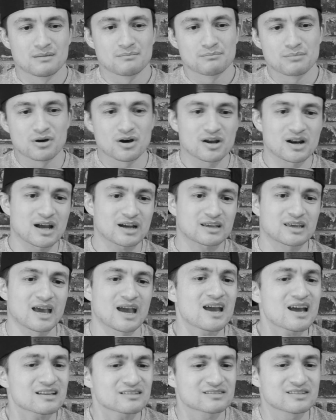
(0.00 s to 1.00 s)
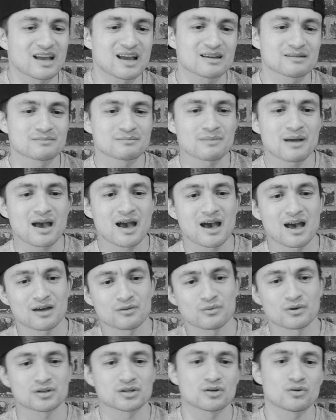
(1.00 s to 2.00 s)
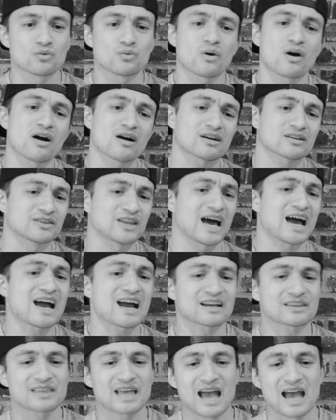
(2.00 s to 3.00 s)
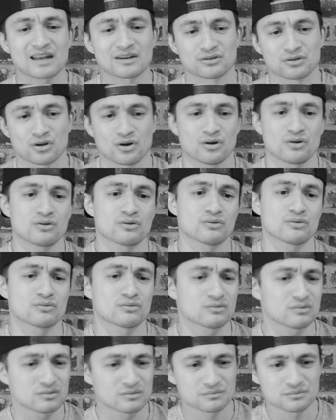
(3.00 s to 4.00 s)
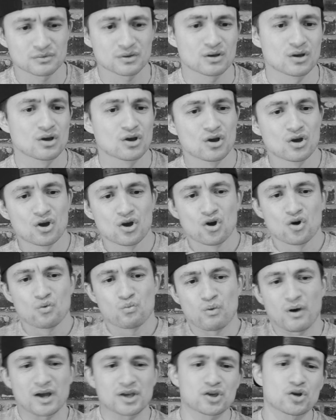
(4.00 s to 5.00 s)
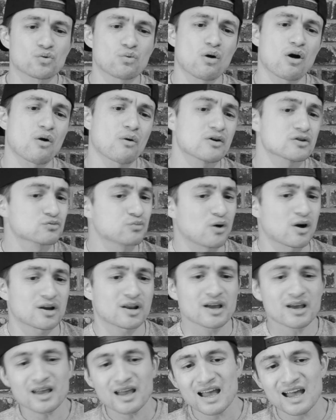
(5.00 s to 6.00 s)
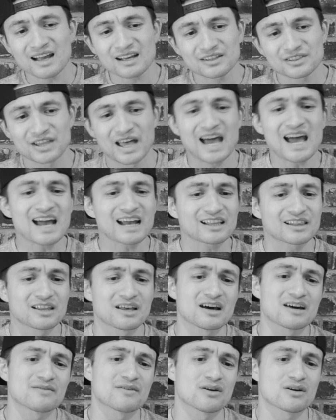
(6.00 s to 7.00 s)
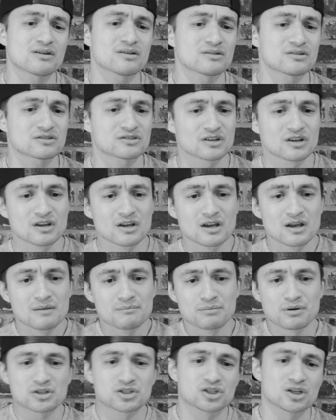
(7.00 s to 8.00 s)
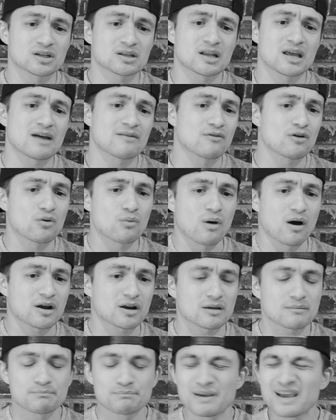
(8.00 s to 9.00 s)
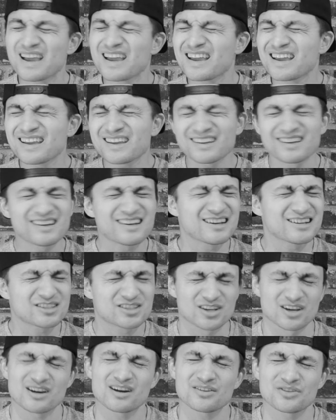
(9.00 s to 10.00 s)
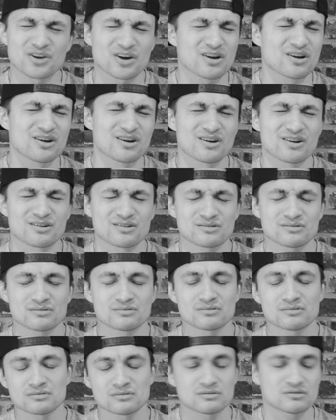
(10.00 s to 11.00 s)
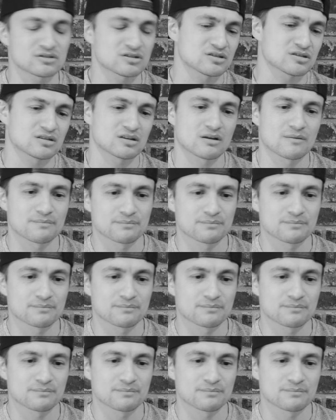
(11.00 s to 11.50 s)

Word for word: But I can't stay mad when you walk like that, no. Why you always wanna act like lovers, but you never wanna be each other's.